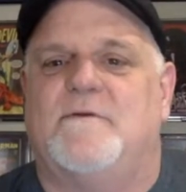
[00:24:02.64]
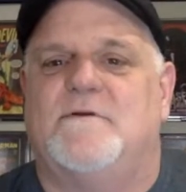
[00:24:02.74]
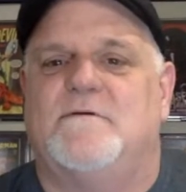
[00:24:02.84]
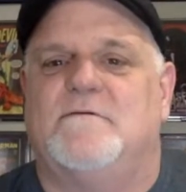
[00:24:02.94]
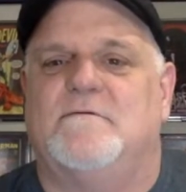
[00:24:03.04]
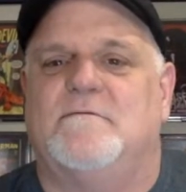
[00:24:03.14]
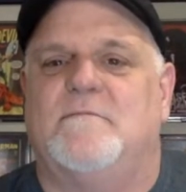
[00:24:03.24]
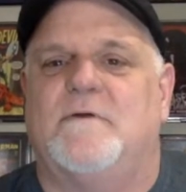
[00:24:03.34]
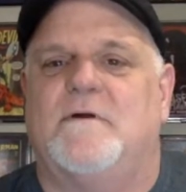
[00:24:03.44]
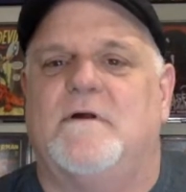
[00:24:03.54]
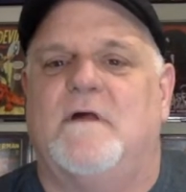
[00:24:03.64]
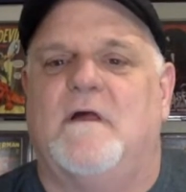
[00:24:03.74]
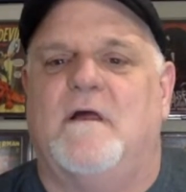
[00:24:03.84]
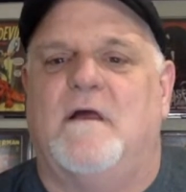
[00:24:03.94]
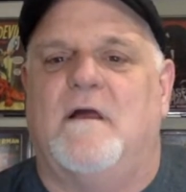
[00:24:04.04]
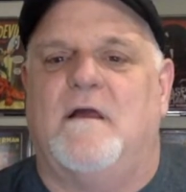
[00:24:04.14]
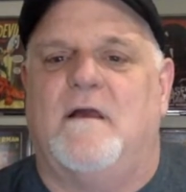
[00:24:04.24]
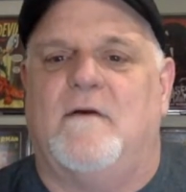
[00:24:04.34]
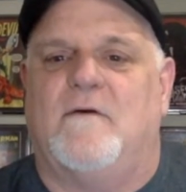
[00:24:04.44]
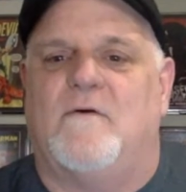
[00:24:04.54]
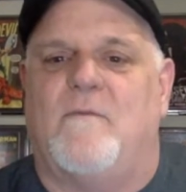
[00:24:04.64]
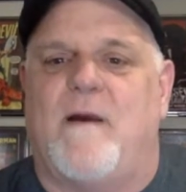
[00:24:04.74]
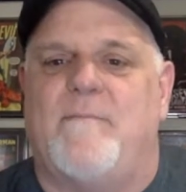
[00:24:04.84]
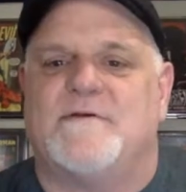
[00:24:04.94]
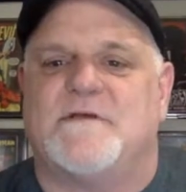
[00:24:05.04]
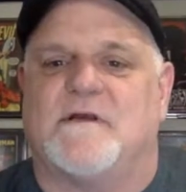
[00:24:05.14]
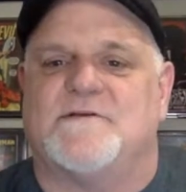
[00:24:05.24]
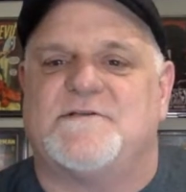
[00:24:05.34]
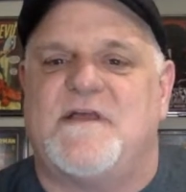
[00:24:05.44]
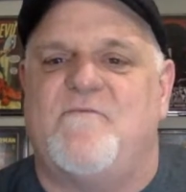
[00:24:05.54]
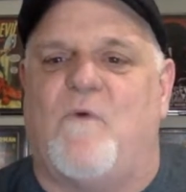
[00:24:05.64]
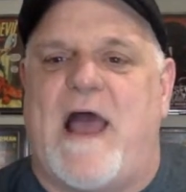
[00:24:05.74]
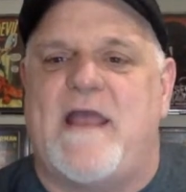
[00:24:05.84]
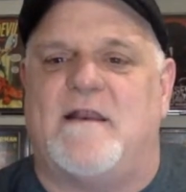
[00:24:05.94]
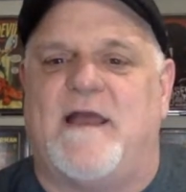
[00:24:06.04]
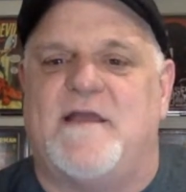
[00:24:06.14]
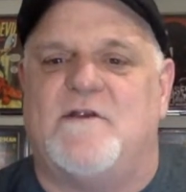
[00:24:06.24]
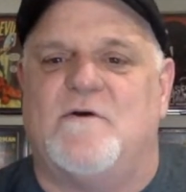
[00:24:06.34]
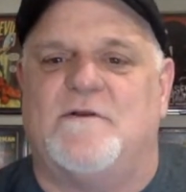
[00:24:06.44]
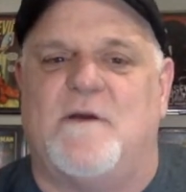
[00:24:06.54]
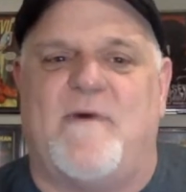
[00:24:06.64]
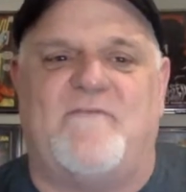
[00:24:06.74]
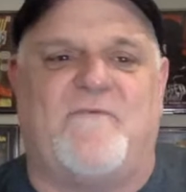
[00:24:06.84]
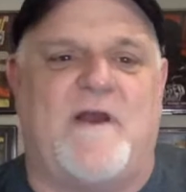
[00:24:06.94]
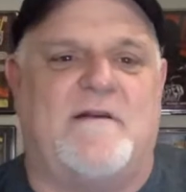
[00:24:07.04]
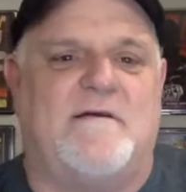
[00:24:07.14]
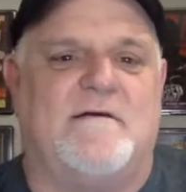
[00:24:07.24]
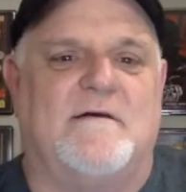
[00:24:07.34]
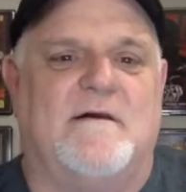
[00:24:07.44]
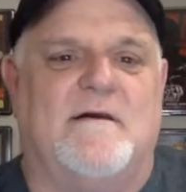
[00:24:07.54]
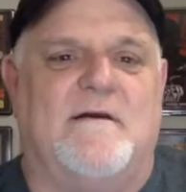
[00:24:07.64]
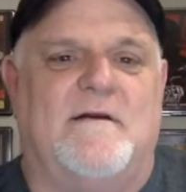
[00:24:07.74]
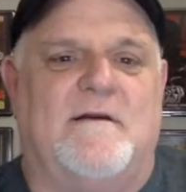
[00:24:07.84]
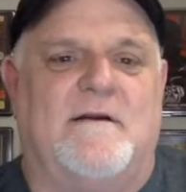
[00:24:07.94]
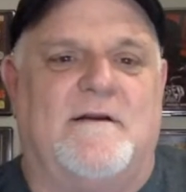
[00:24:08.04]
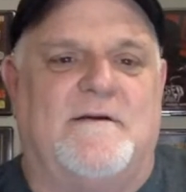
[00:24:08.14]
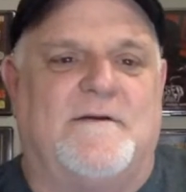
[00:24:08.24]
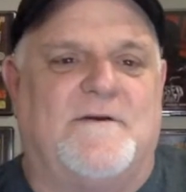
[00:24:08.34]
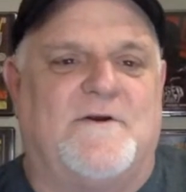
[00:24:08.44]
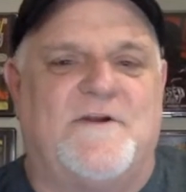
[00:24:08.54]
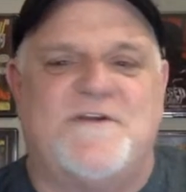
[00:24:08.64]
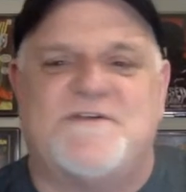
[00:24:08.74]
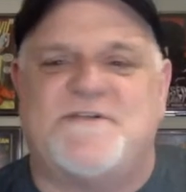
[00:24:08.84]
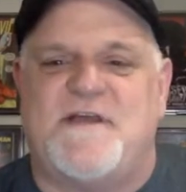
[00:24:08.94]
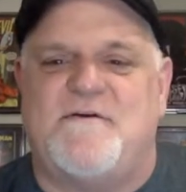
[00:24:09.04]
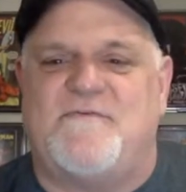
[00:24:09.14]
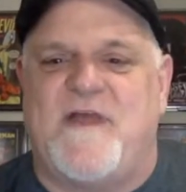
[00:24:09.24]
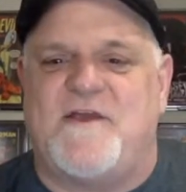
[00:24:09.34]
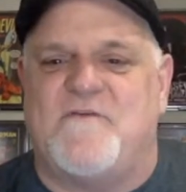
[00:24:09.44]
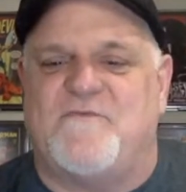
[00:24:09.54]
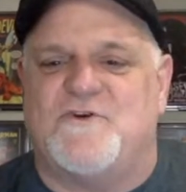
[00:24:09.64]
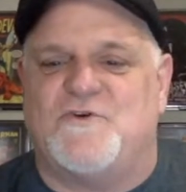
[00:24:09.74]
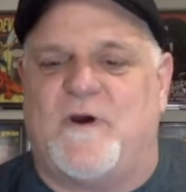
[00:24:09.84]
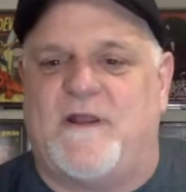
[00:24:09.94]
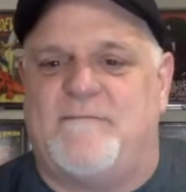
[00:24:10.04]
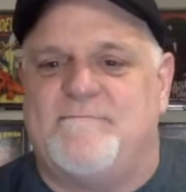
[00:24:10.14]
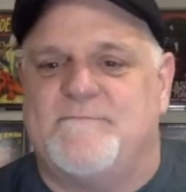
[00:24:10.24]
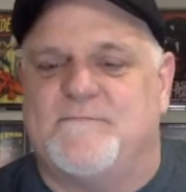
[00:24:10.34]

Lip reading: Who am I missing? Steve White. How you doing there, my friend? Good to see you. Thank you for joining.